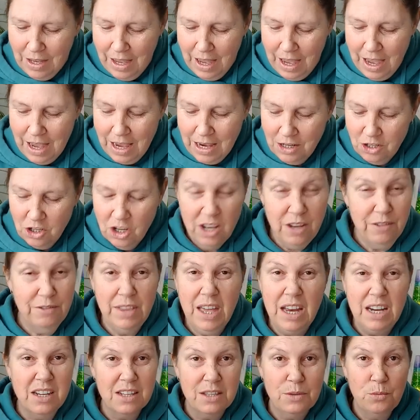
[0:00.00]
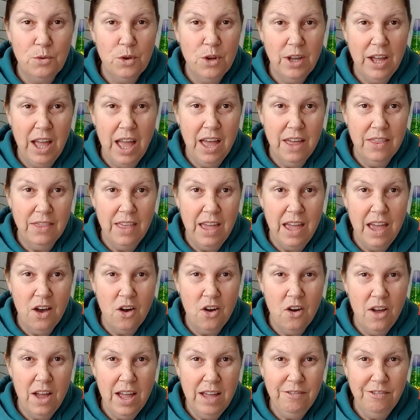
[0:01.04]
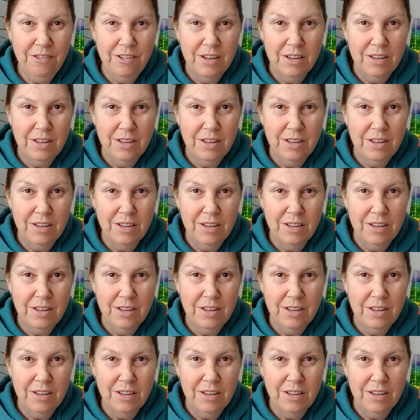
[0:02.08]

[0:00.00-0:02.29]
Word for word: And if that doesn't work out in that hive,